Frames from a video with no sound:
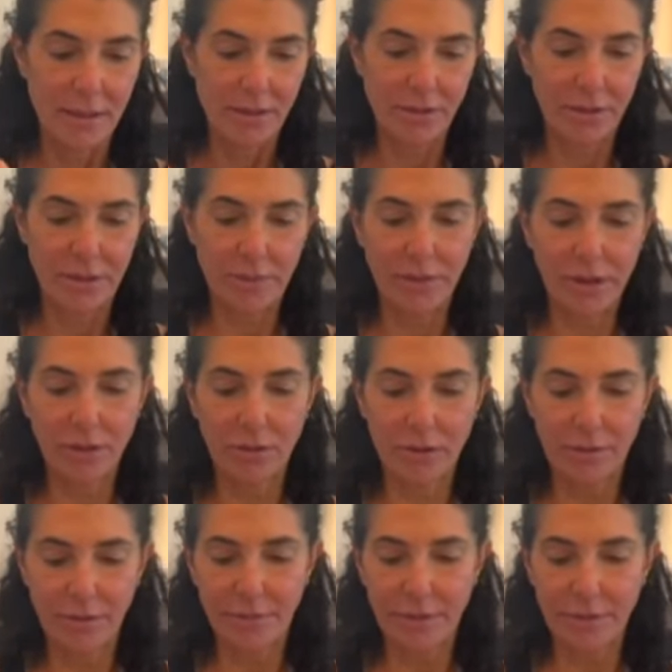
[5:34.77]
So here we go, a
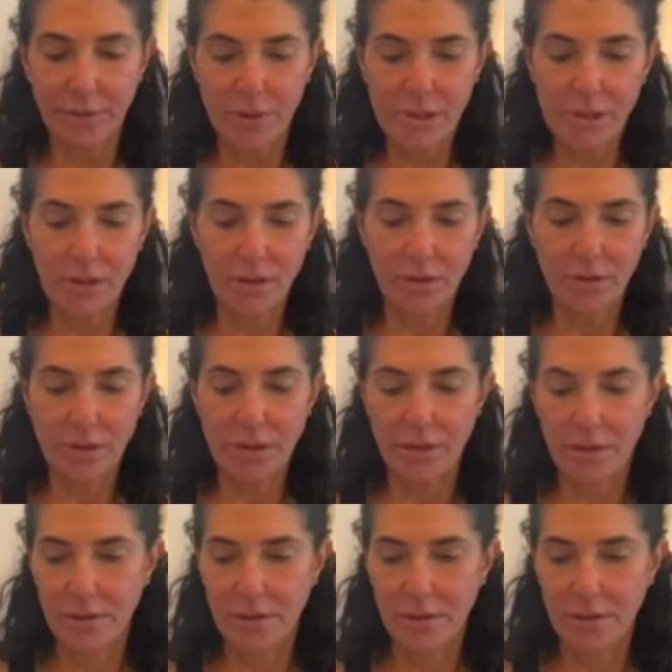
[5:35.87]
little bit more salt